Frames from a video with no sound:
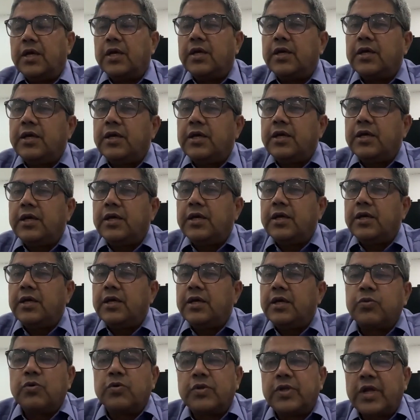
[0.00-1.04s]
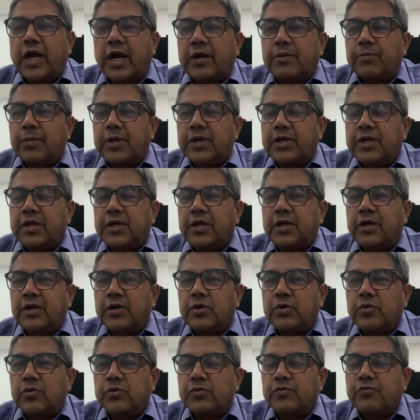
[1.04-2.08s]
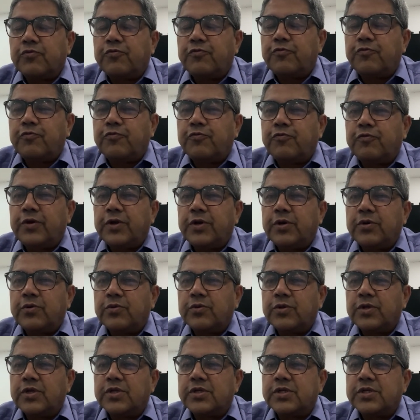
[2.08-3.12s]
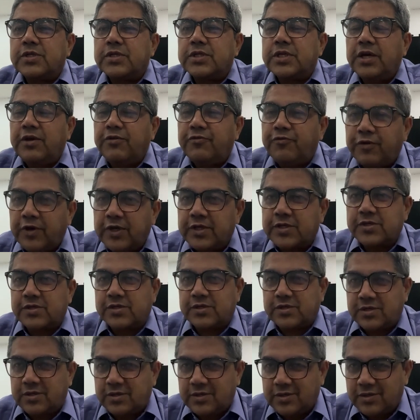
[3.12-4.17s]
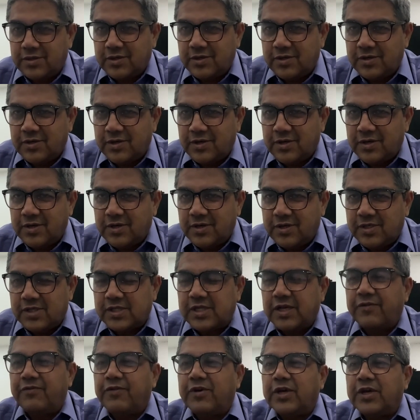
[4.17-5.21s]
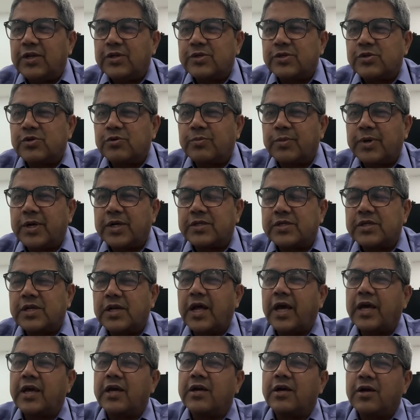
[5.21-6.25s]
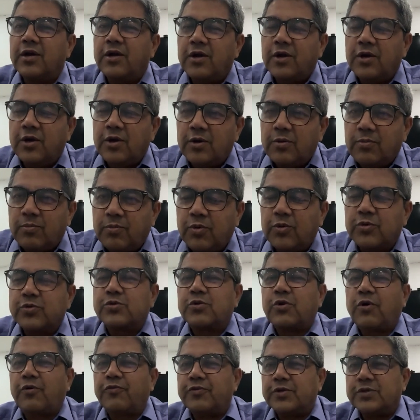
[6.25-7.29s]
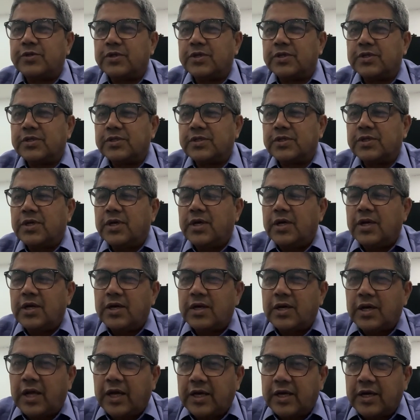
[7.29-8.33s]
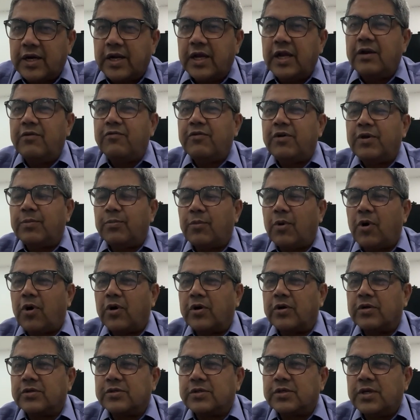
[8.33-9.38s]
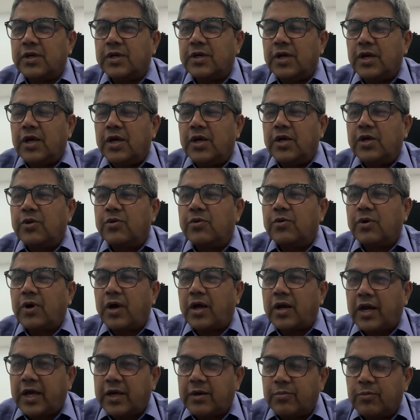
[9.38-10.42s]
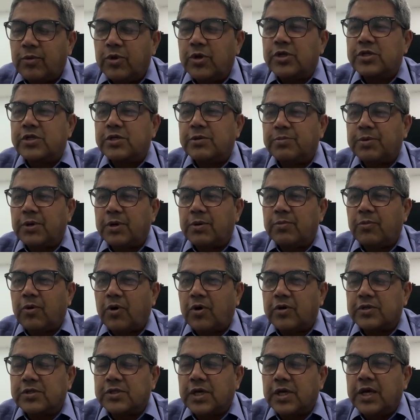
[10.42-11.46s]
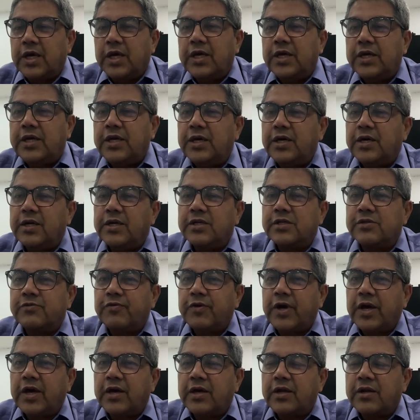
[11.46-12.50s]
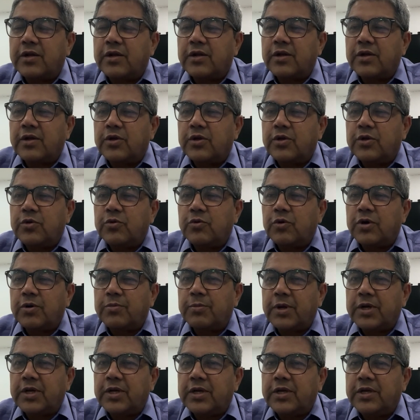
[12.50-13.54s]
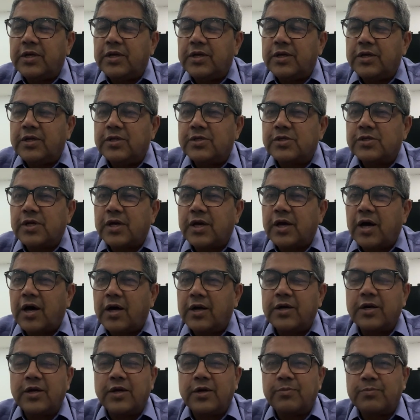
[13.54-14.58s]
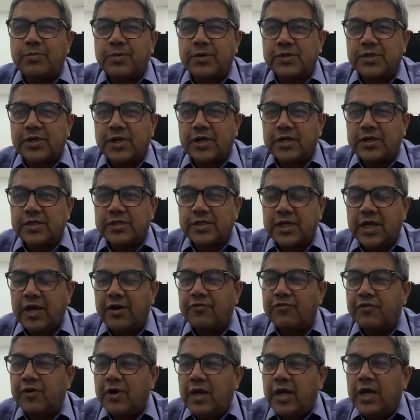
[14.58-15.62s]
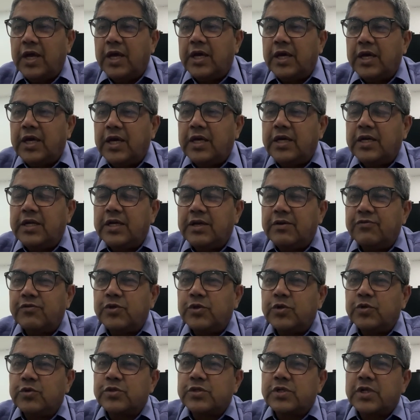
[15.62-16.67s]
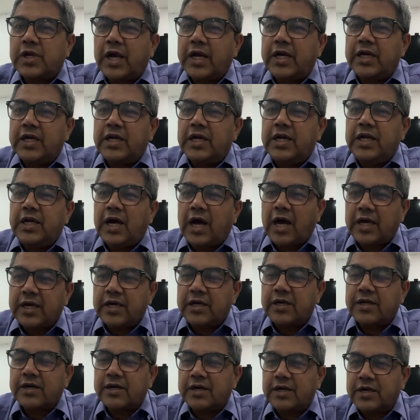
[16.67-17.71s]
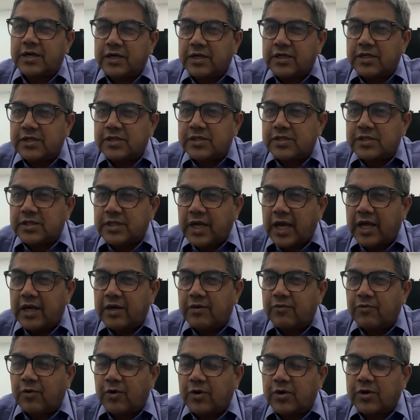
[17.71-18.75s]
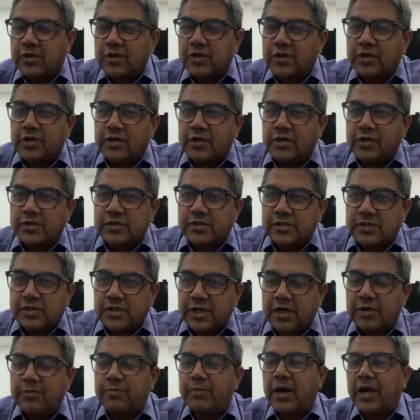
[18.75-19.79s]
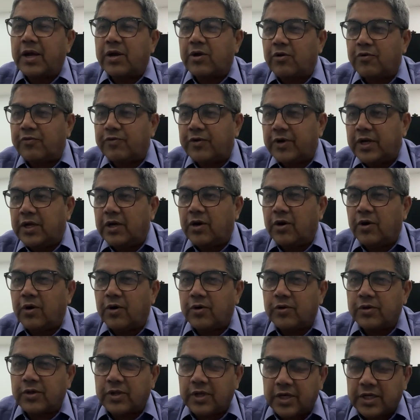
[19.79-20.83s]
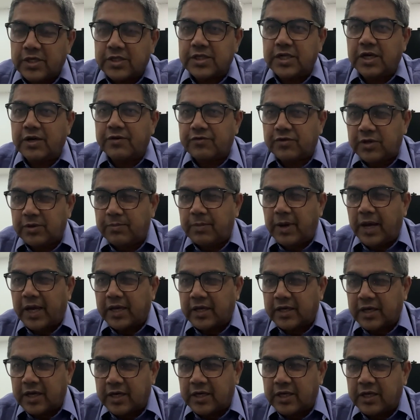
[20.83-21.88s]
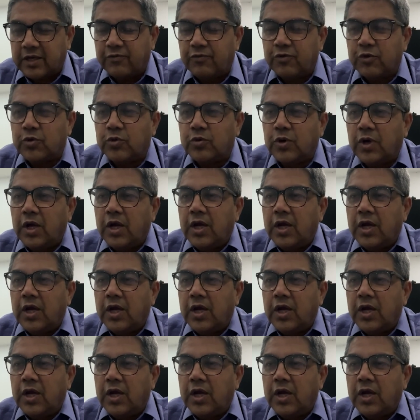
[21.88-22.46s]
is to put that money into the safest saving instruments like post offices, like railway bonds, you know, like municipal bonds. Here is where your money is 100% safe. It gives you slightly higher returns than what the State Bank of India or the HDFC Bank can give you.